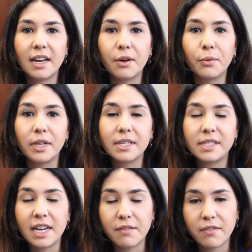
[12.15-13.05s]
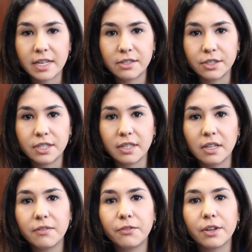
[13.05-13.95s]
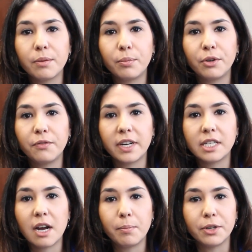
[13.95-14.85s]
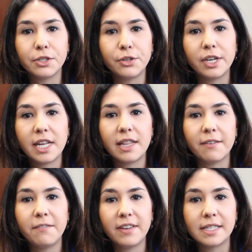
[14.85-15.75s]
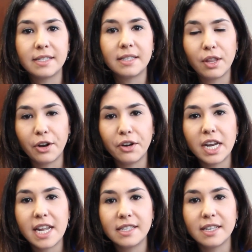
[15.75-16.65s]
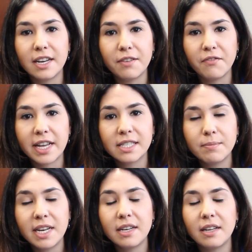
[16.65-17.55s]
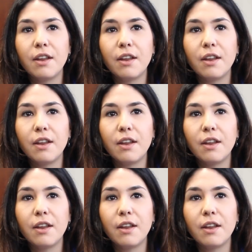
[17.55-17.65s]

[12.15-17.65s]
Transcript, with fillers: a real estate investor to look for the perfect opportunity that fits their needs in an investment.